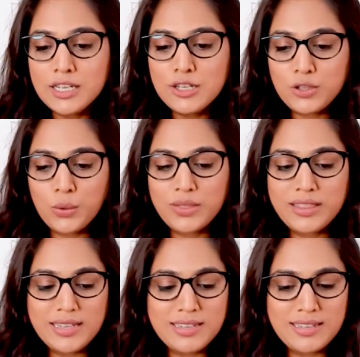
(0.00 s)
So
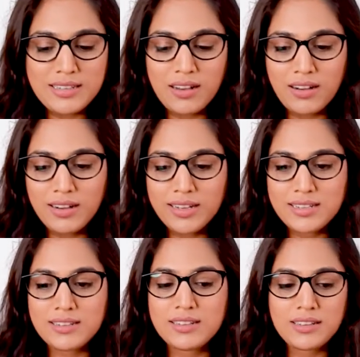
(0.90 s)
this
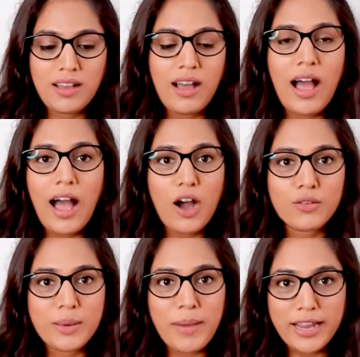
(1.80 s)
is how
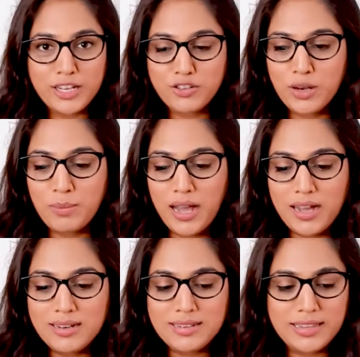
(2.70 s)
they package their
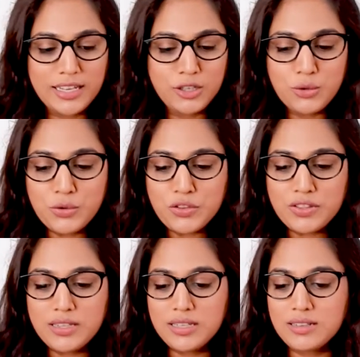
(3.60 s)
plants. They use
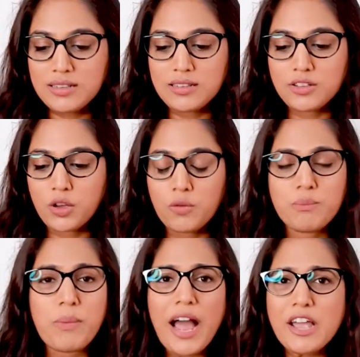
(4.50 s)
this sort of
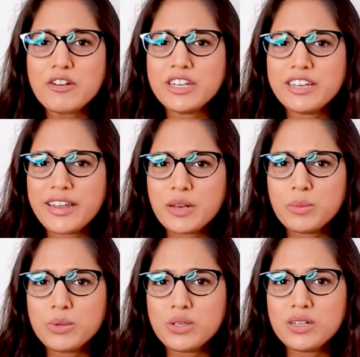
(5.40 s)

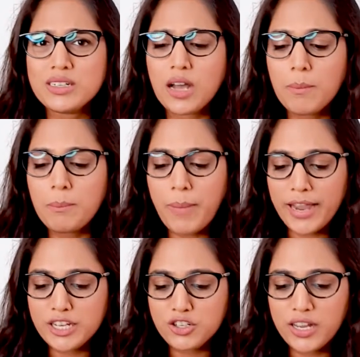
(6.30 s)
biodegradable tub
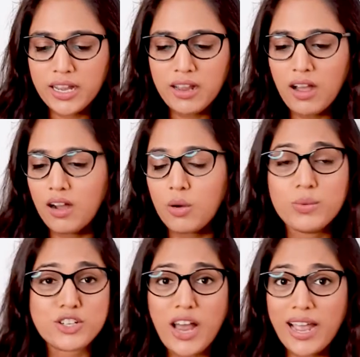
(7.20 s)
packaging,
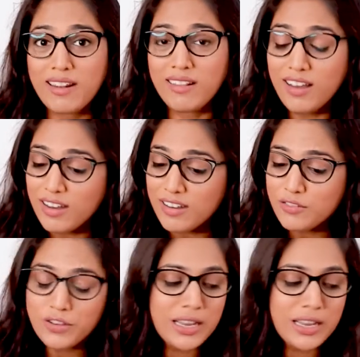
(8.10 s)
which I love.